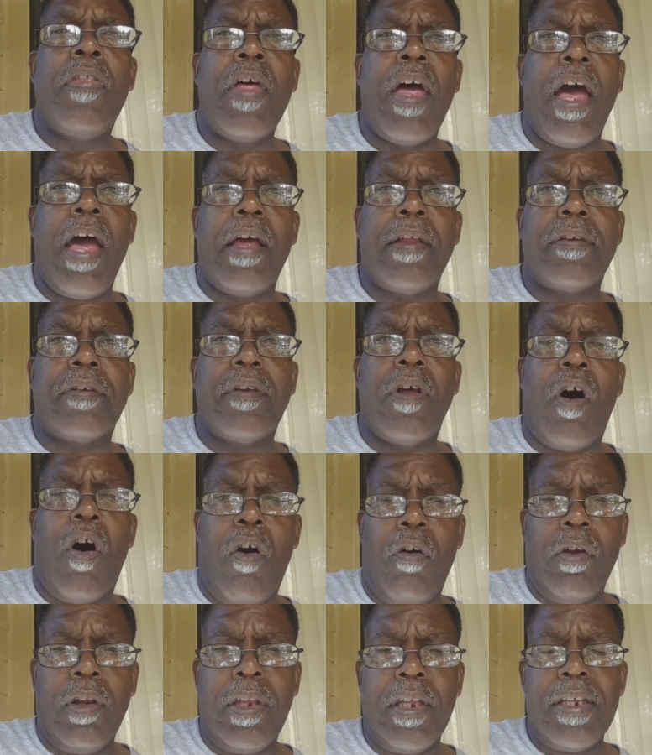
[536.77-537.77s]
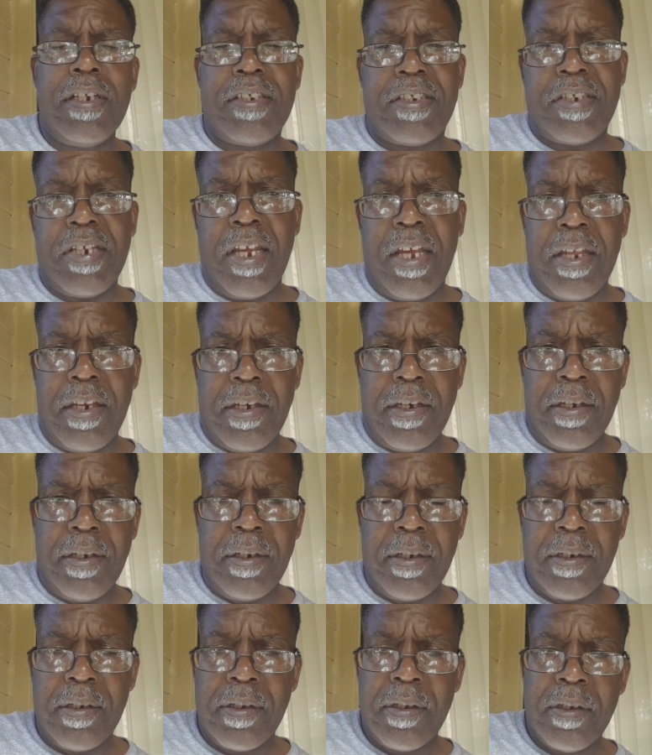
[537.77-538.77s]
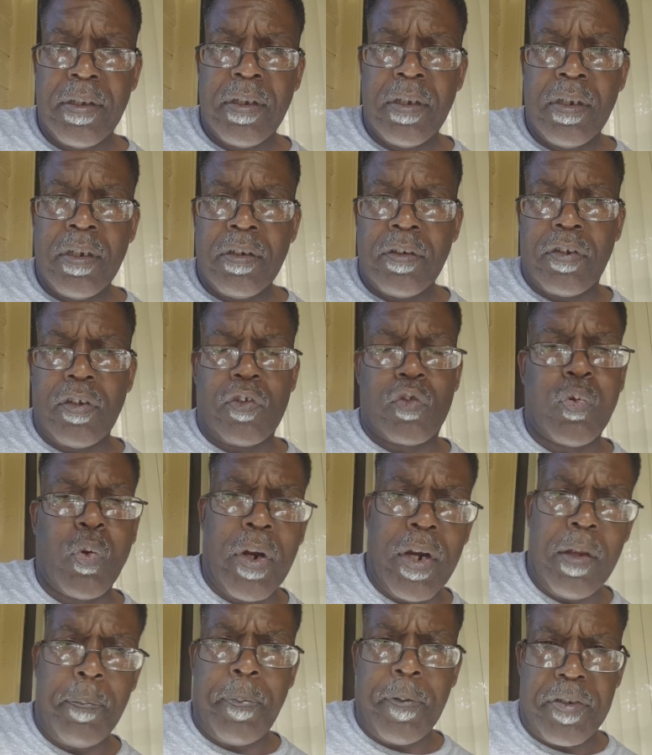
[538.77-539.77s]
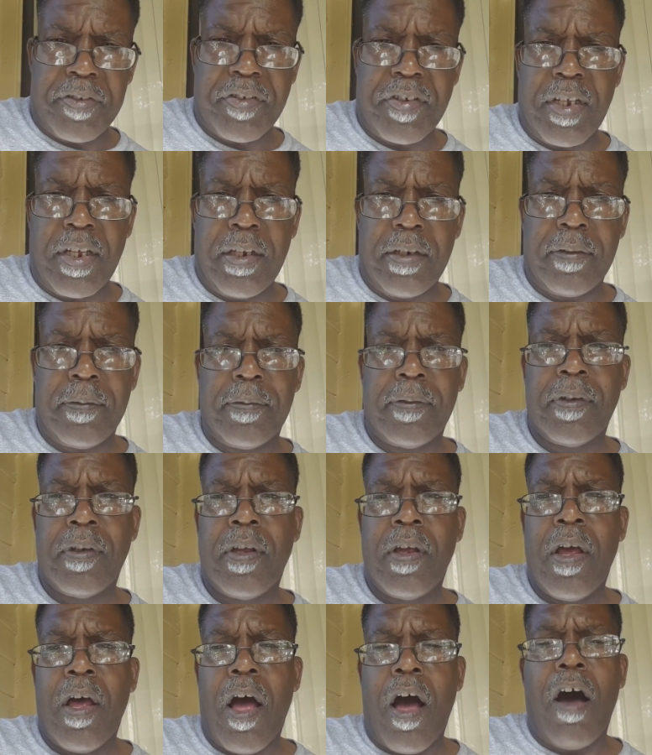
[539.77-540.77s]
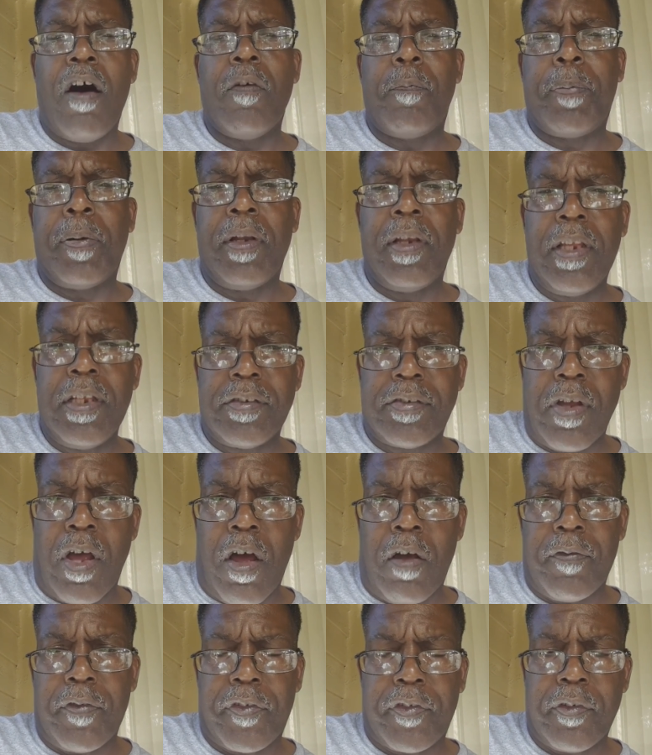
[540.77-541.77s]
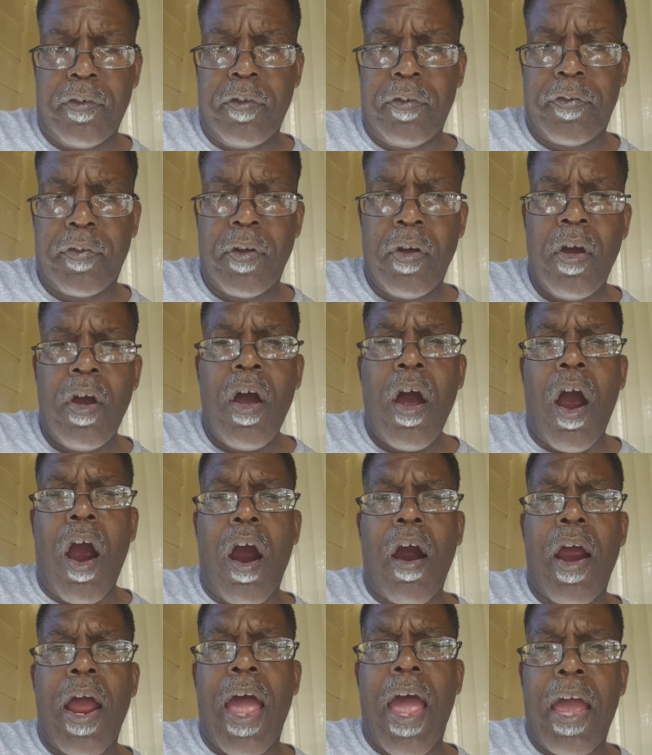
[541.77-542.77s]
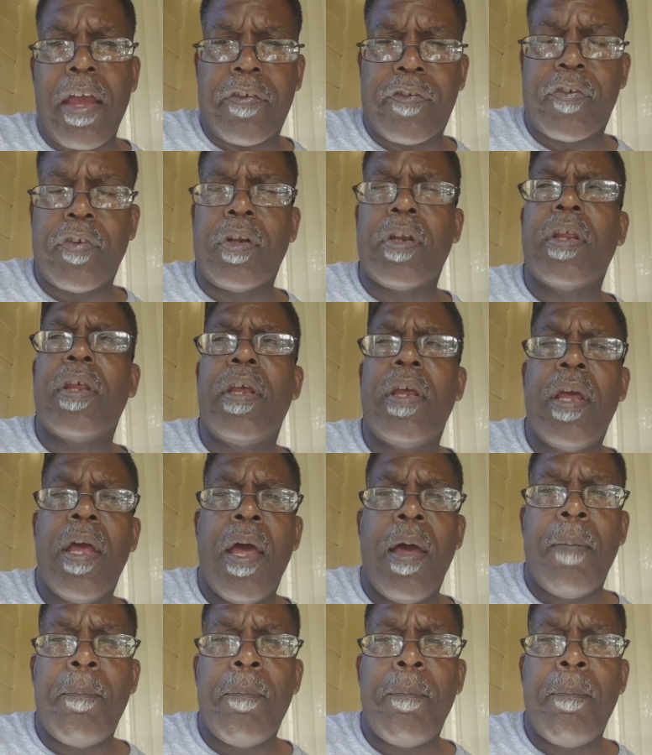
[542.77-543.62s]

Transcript: that only 10 to 20% of police officers are actually